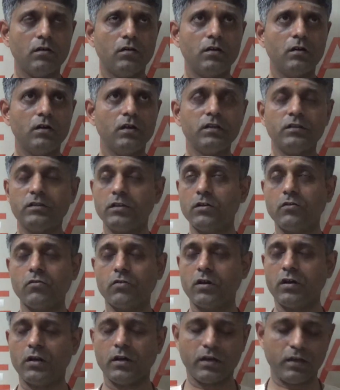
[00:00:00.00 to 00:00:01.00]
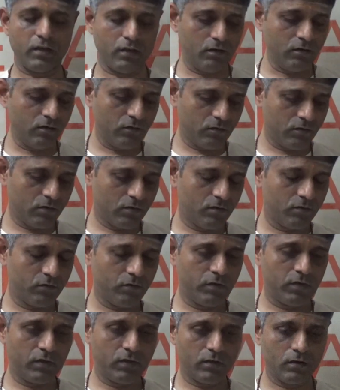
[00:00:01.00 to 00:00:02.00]
In Tirukural again,
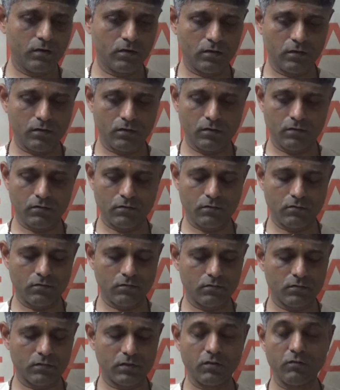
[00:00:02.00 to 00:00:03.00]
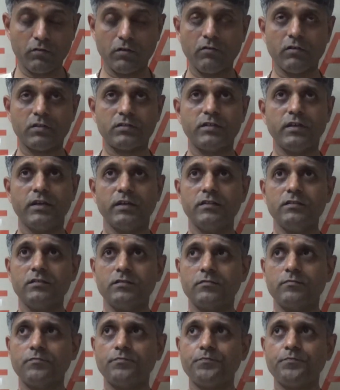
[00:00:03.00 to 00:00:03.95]
Thiruvalluvar says,